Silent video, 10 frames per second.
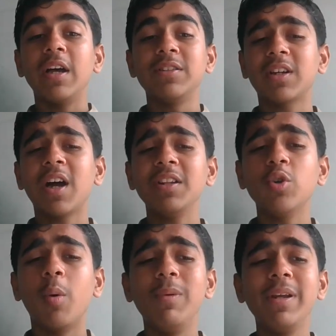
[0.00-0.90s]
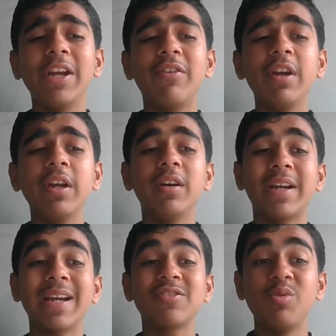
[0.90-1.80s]
A zakat is obligatory
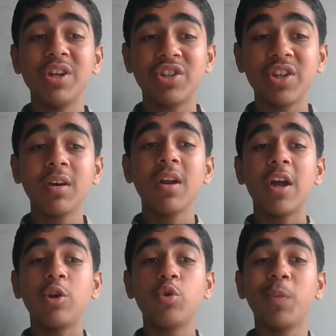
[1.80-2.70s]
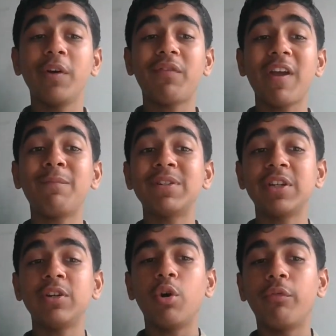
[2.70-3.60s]
tax donation,
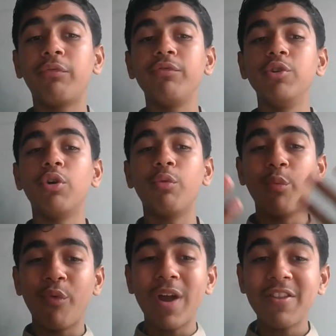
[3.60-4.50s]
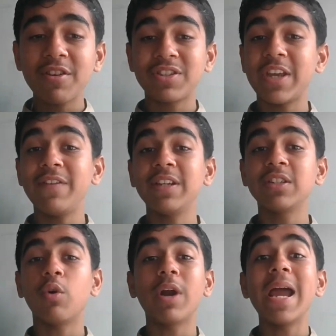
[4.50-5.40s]
2.5% of your wealth,
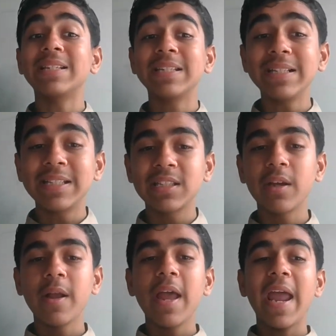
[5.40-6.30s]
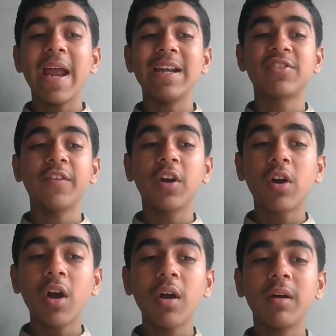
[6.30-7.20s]
savings, or assets. And
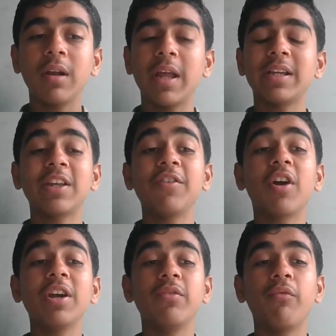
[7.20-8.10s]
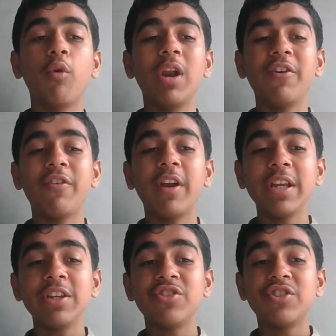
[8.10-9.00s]
sadaqah, like sadaqah is
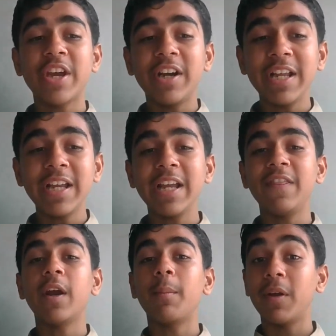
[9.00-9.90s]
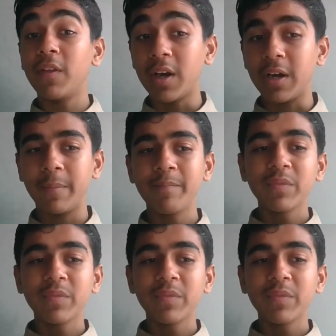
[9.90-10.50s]
voluntary charity in the Ramadan.